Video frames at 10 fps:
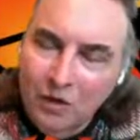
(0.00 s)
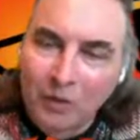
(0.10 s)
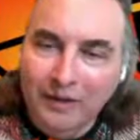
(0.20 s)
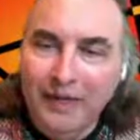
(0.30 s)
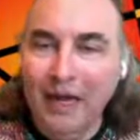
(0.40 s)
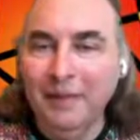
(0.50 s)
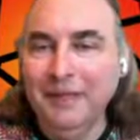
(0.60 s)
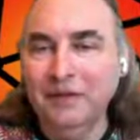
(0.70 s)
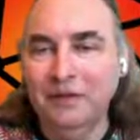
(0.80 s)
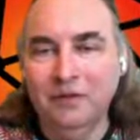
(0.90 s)
Well, yeah, I
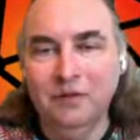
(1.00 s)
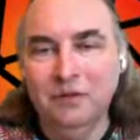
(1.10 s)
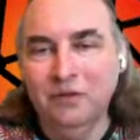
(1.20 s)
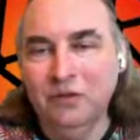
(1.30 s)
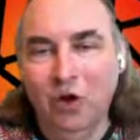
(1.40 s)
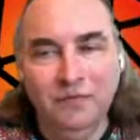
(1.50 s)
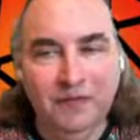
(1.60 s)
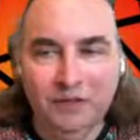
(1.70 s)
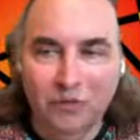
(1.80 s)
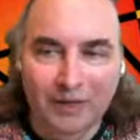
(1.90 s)
mean, there
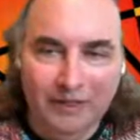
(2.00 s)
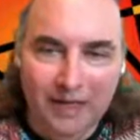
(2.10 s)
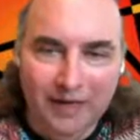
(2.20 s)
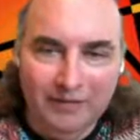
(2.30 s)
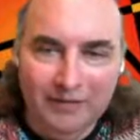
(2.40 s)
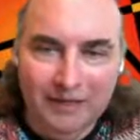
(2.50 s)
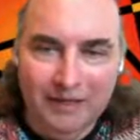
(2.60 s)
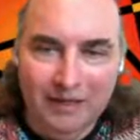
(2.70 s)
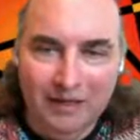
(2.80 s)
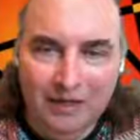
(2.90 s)
often is quite a lot of it.
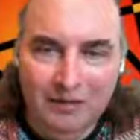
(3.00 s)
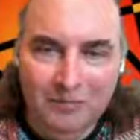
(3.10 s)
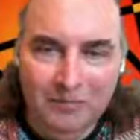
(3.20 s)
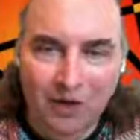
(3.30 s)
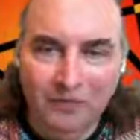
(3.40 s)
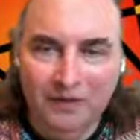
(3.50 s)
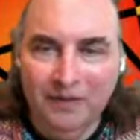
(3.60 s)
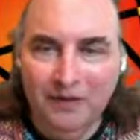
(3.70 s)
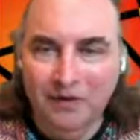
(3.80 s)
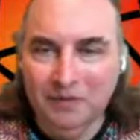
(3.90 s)
Often there are